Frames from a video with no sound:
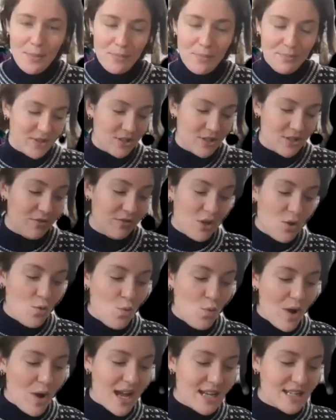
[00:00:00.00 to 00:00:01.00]
So for you,
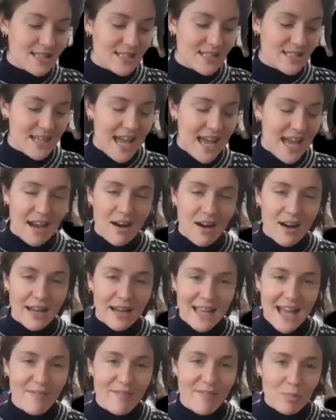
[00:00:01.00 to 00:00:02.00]
where does AI
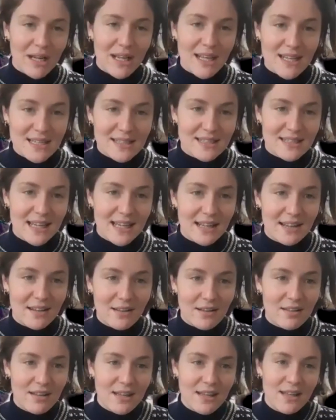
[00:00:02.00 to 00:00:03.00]
have a place
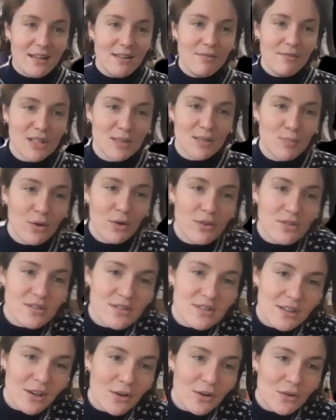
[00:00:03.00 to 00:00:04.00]
in the response
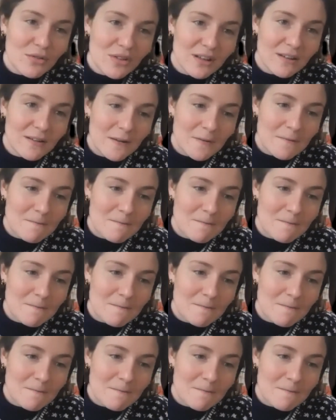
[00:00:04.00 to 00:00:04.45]
to COVID?